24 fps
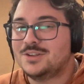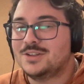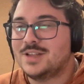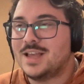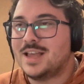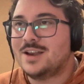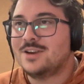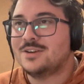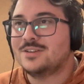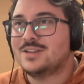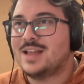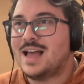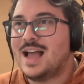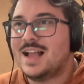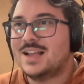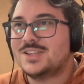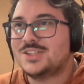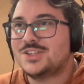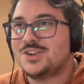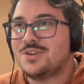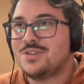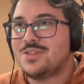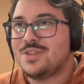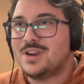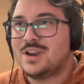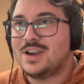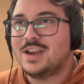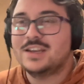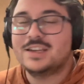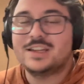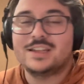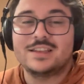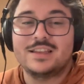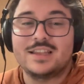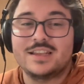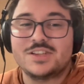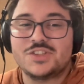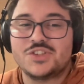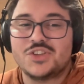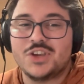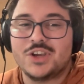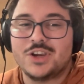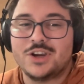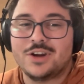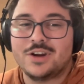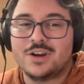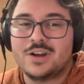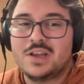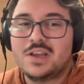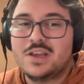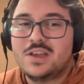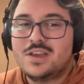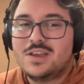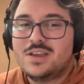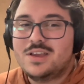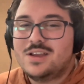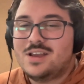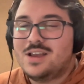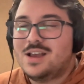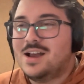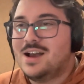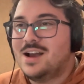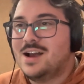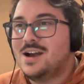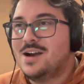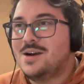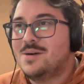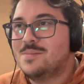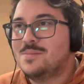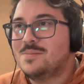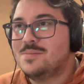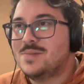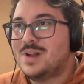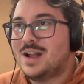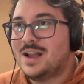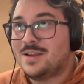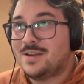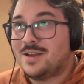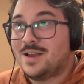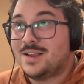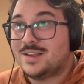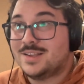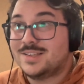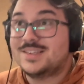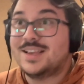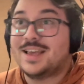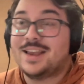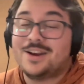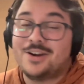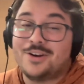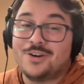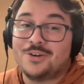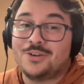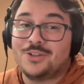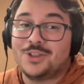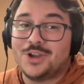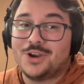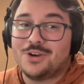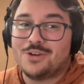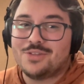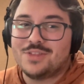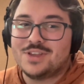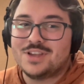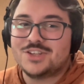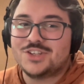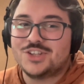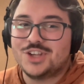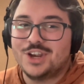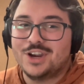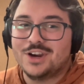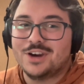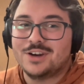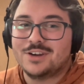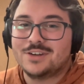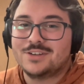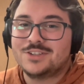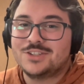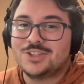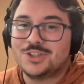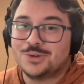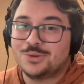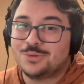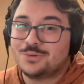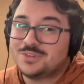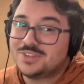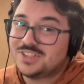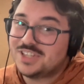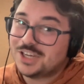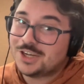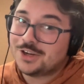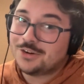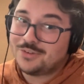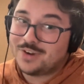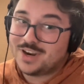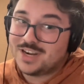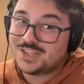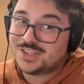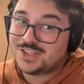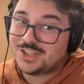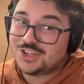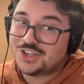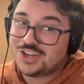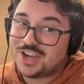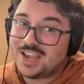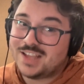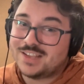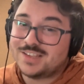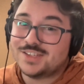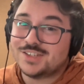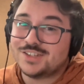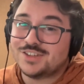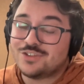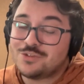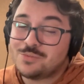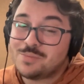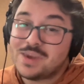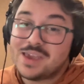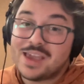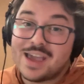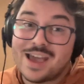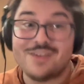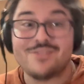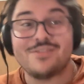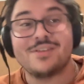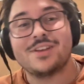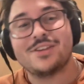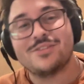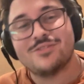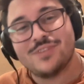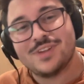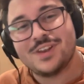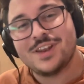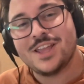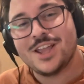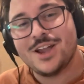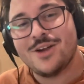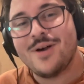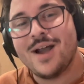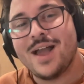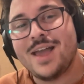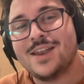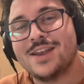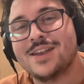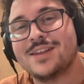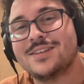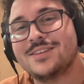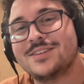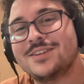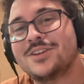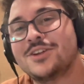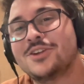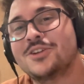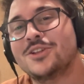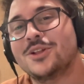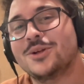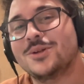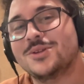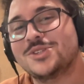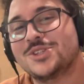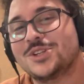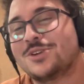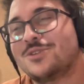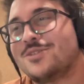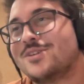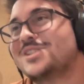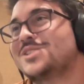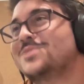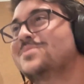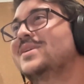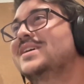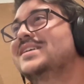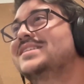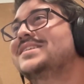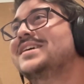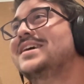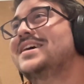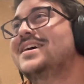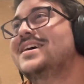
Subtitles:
later last year than I did this year. I said it earlier this year to decrease the chances of me having to video edit close to Christmas.